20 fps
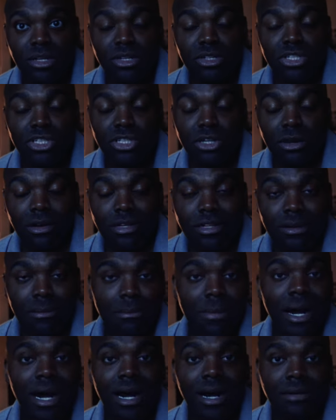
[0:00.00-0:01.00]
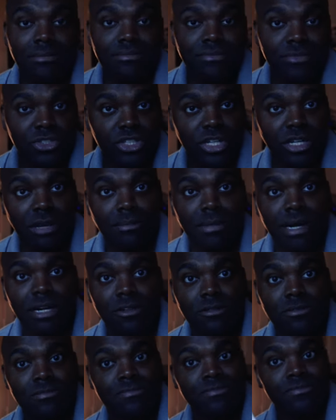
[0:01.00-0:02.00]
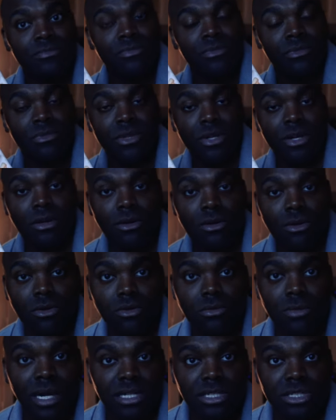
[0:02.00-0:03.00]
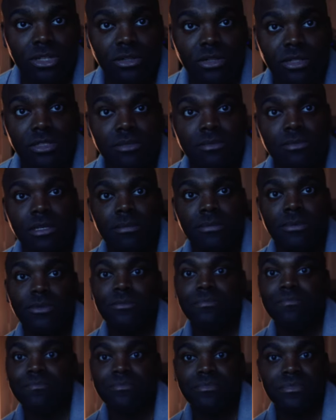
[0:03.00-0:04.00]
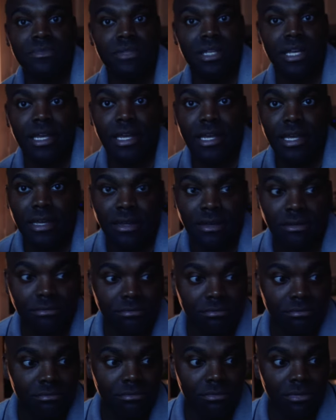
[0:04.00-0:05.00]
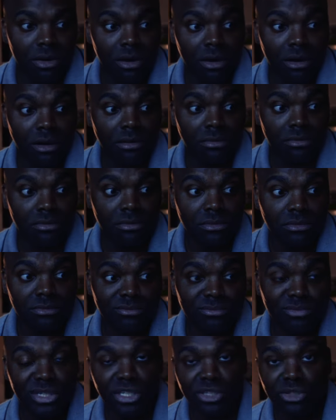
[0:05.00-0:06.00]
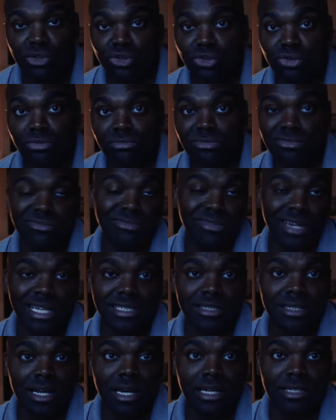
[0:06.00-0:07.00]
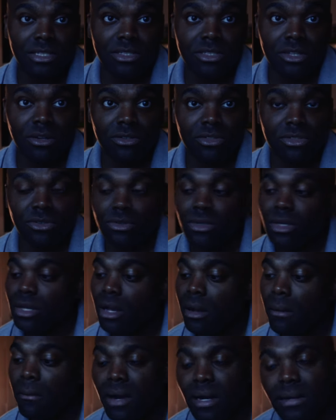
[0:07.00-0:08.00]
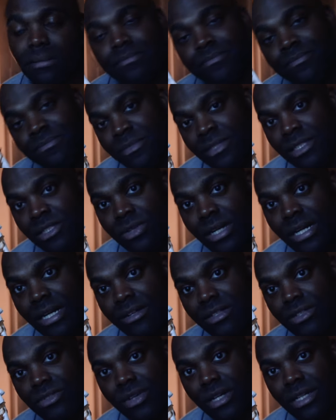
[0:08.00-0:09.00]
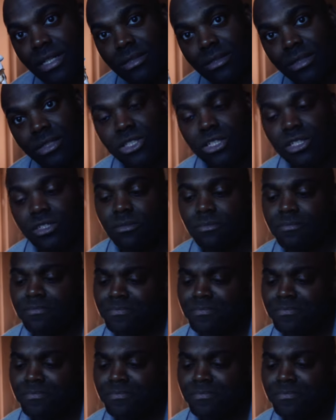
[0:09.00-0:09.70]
Star Kebab. Check them out. They're owned by Turkish people. They are pretty cool, nice guys to talk to. But this right here is very delicious.